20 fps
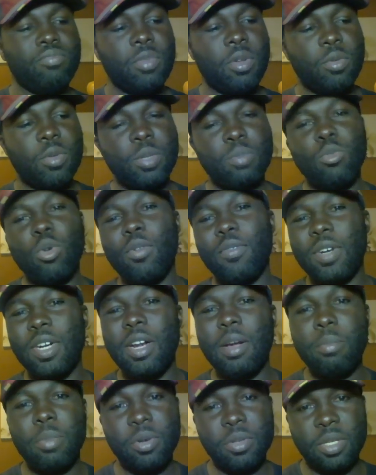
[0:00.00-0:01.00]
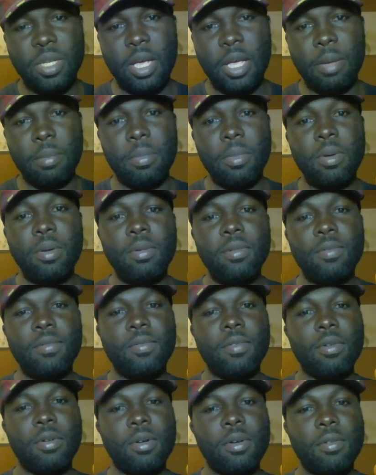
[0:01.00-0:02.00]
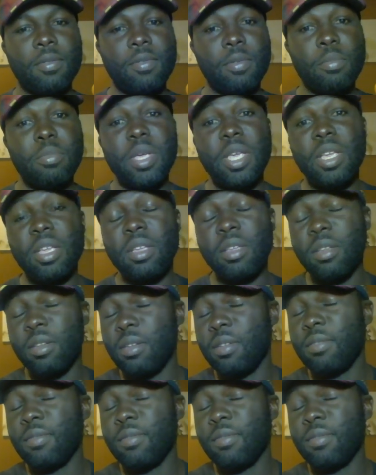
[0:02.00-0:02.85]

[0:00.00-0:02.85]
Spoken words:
it was more of a numbers game for me.